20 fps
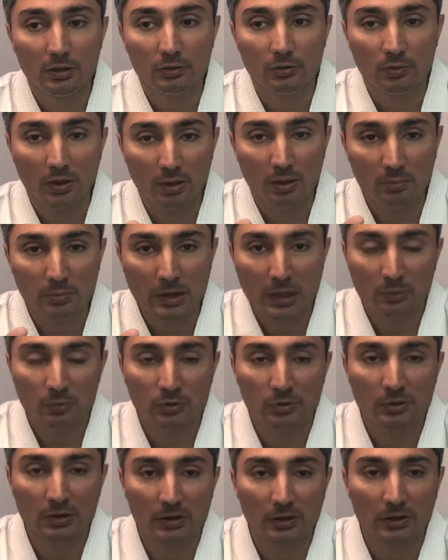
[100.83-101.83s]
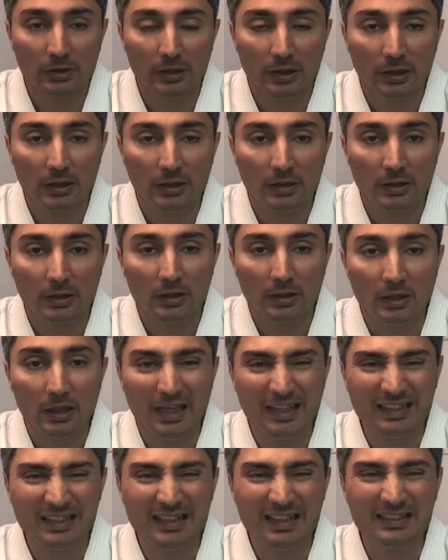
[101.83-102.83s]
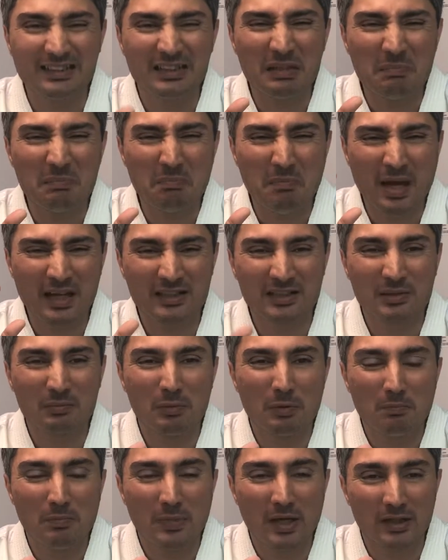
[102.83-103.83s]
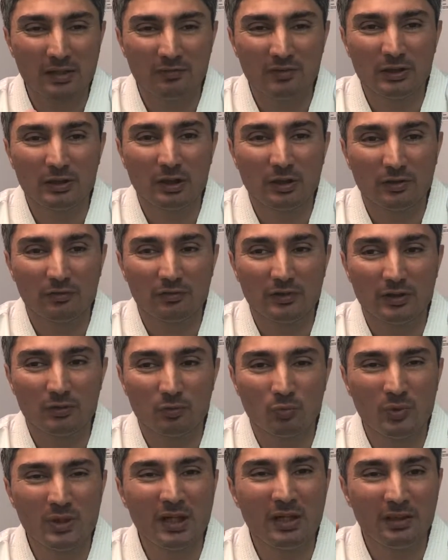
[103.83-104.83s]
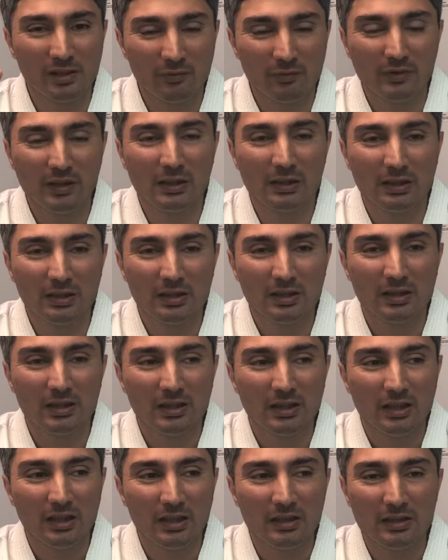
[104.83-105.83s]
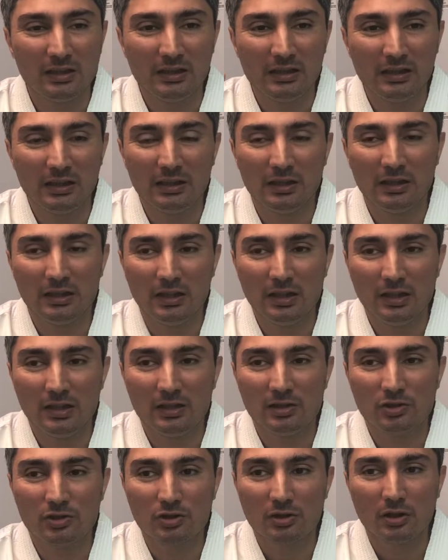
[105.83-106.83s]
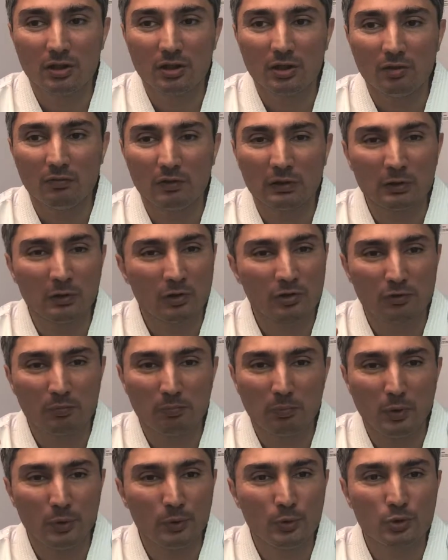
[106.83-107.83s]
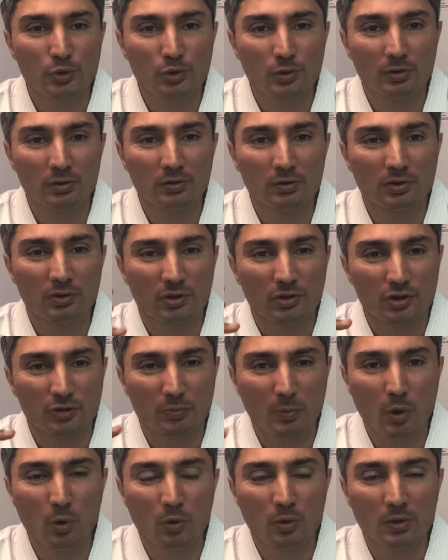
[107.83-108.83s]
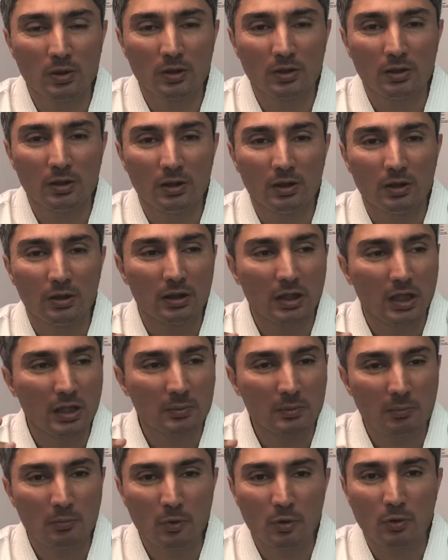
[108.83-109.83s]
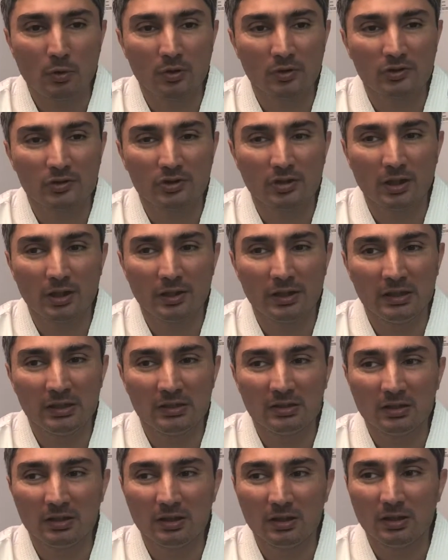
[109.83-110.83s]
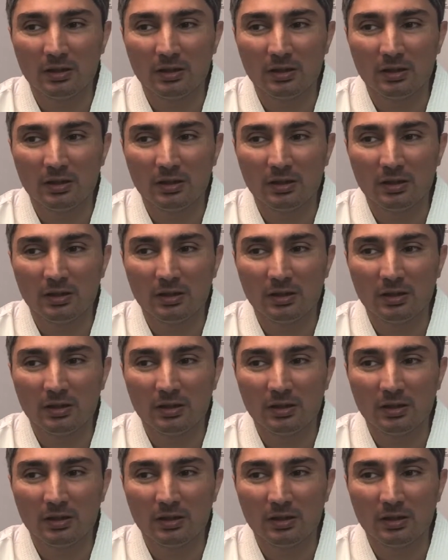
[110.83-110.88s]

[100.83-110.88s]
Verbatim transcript: to come down to the clinic and get the maximum benefit out of it. We are living in a DNA age with lots of pollution, smoke, carbon monoxide,